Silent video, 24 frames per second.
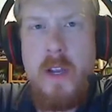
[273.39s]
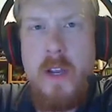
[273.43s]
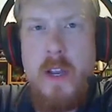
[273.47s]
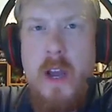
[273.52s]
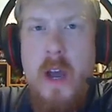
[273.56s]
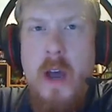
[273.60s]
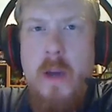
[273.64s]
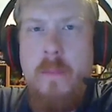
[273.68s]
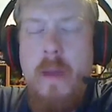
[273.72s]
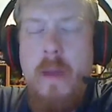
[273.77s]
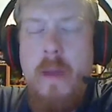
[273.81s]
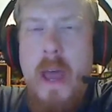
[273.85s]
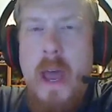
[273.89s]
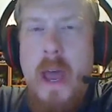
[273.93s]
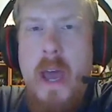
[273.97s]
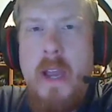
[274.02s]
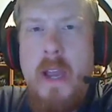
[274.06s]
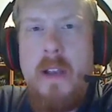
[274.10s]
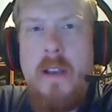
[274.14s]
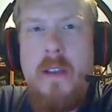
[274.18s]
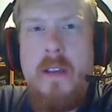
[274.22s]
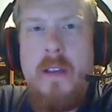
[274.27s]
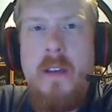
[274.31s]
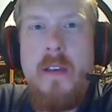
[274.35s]

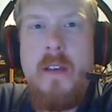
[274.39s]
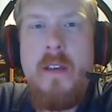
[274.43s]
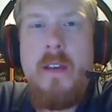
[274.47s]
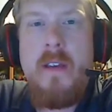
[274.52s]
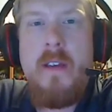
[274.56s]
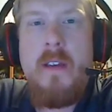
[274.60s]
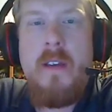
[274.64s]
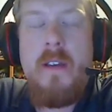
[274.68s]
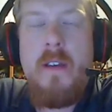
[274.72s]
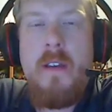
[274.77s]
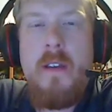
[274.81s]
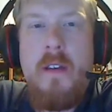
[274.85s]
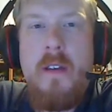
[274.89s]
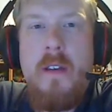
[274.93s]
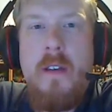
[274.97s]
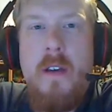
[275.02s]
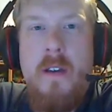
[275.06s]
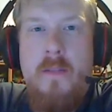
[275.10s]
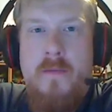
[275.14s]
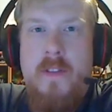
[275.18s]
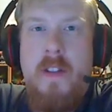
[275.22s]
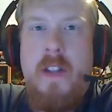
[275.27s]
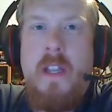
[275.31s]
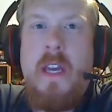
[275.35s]
compact
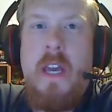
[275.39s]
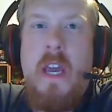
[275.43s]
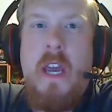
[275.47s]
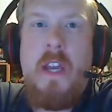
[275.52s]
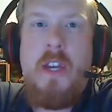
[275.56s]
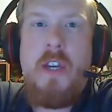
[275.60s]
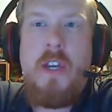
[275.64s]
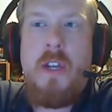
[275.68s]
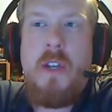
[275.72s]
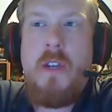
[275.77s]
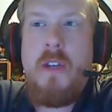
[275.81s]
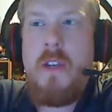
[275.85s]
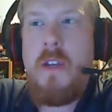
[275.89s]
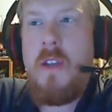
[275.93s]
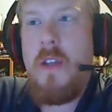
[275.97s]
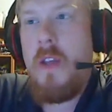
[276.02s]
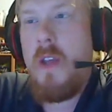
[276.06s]
affiliation.